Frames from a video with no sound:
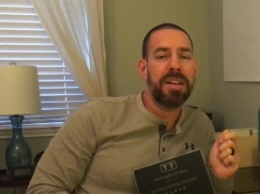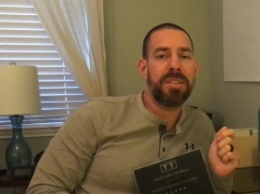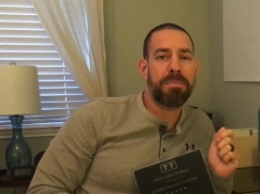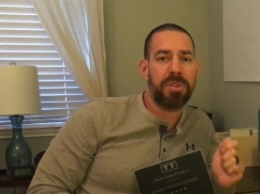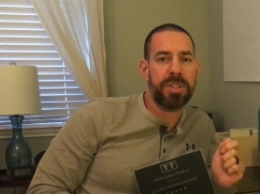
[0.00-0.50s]

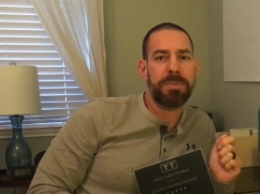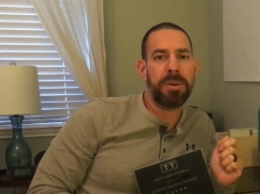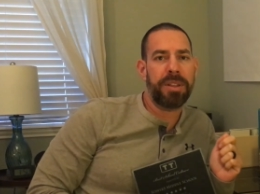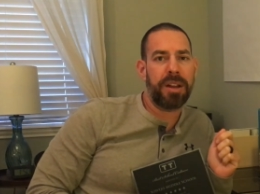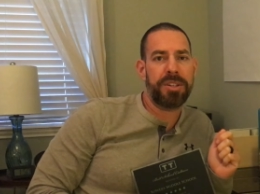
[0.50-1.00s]
the
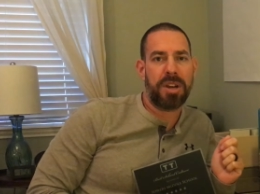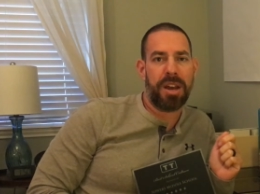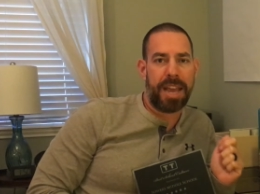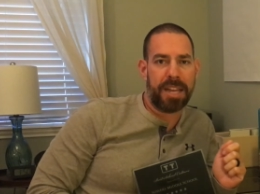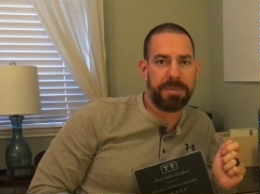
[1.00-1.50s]
principal there,
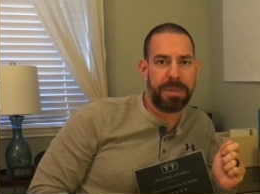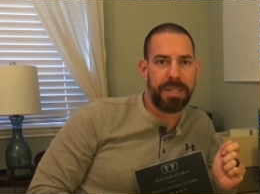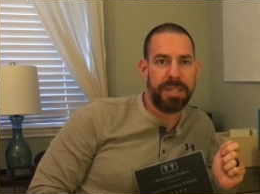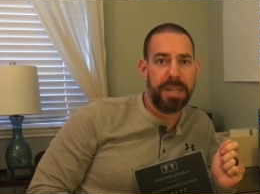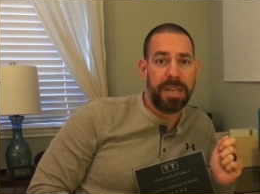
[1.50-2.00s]
John
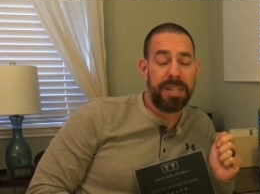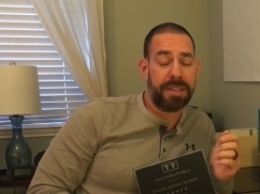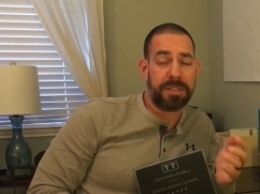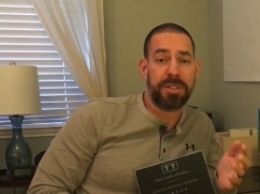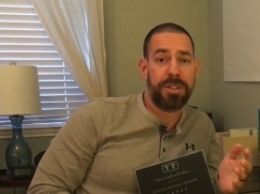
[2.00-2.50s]
Ashby, he's
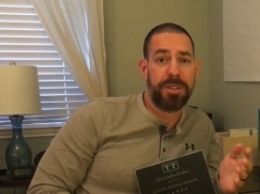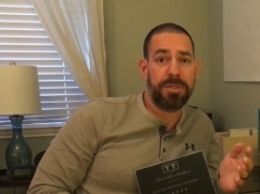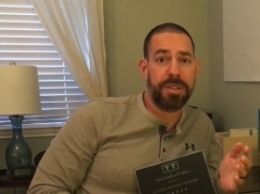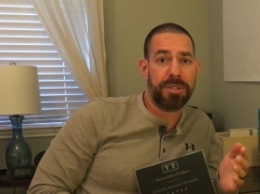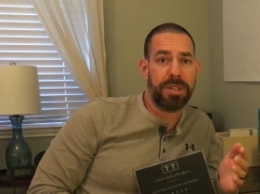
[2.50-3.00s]
actually
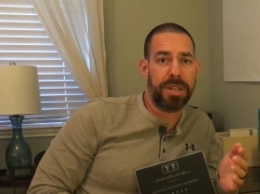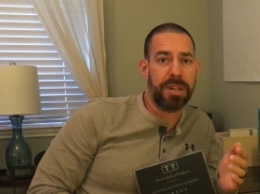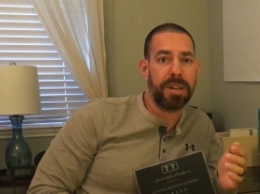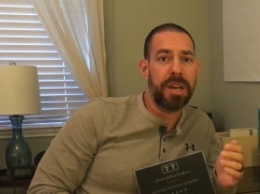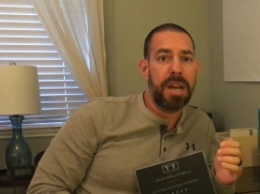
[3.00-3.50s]
new this
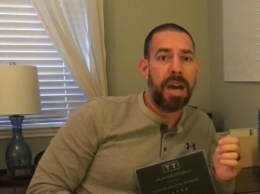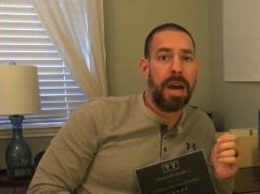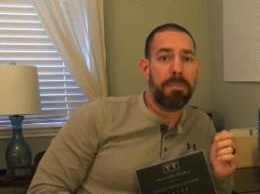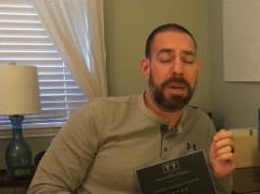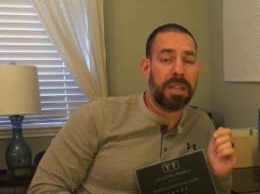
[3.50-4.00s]
year,
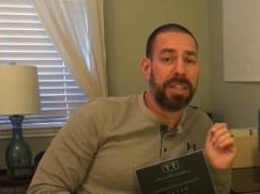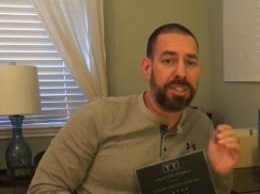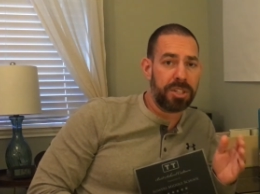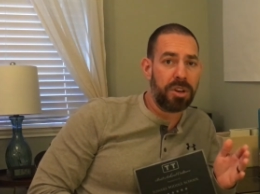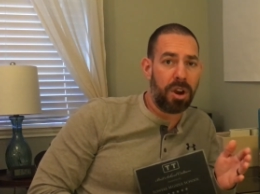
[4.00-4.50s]
um, but
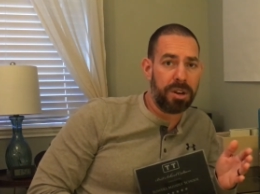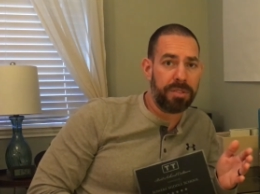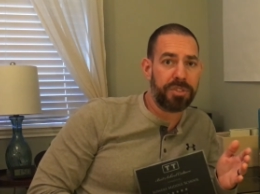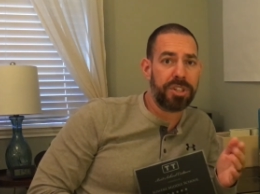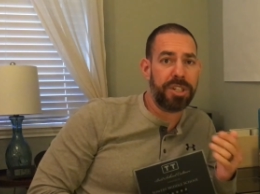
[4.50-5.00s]
Alicia
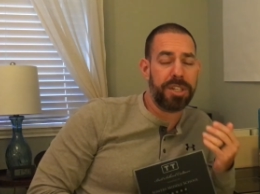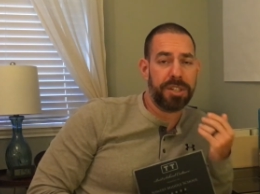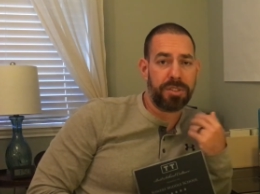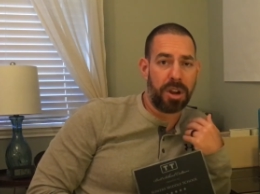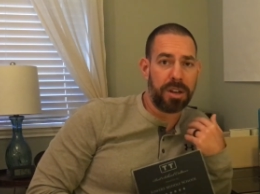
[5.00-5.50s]
Tardiff, she
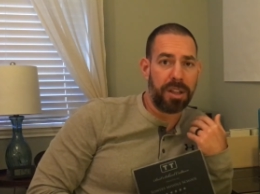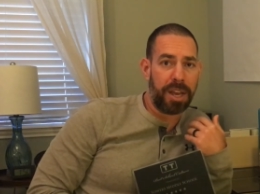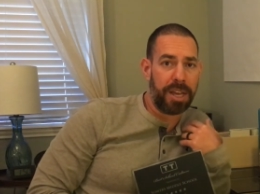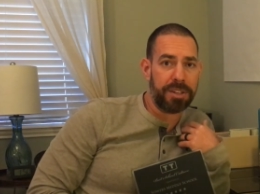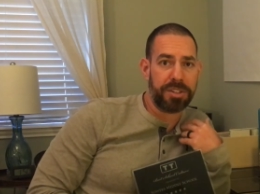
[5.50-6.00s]
is our
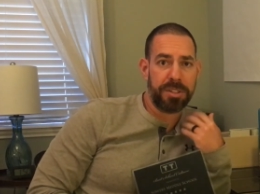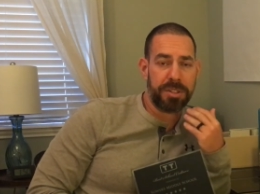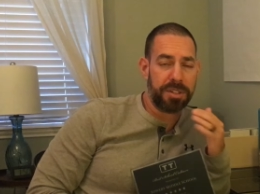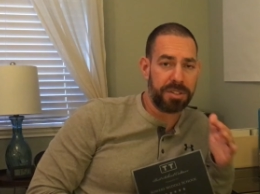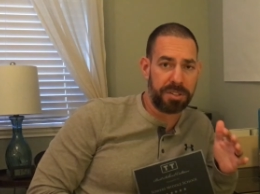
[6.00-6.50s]
client. She's
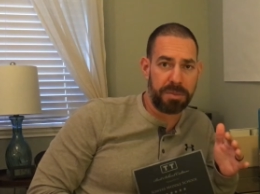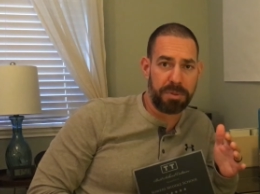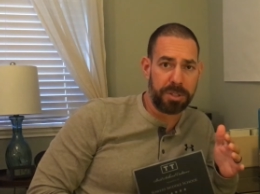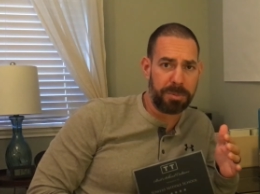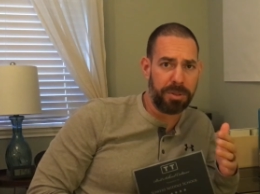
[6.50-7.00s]
the assistant
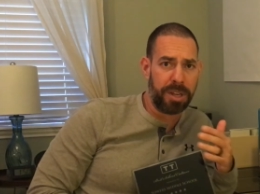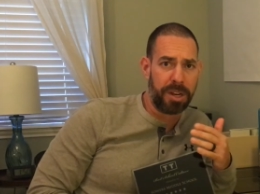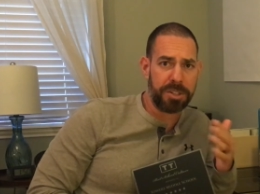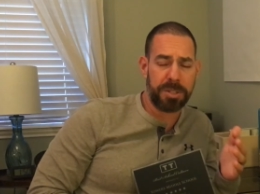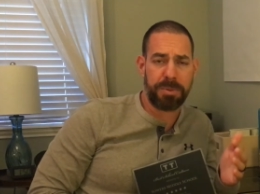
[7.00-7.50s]
principal
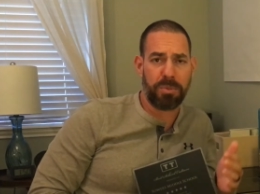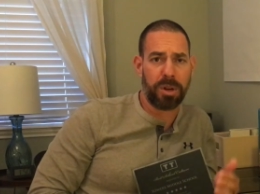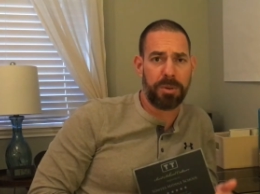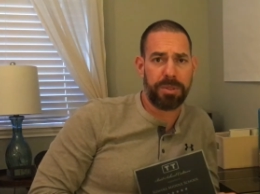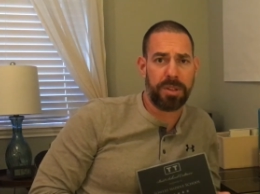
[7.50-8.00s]
there. She's been
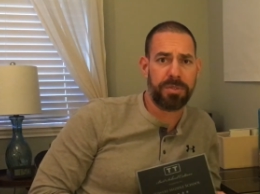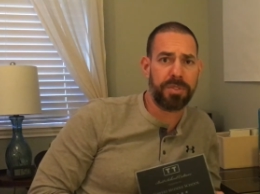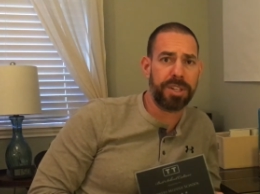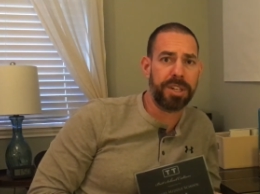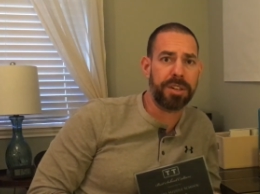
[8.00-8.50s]
working with us
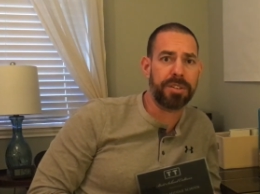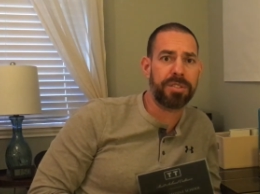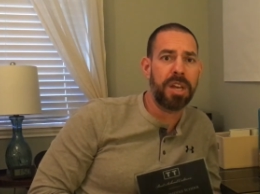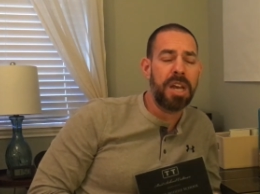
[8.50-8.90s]
for years.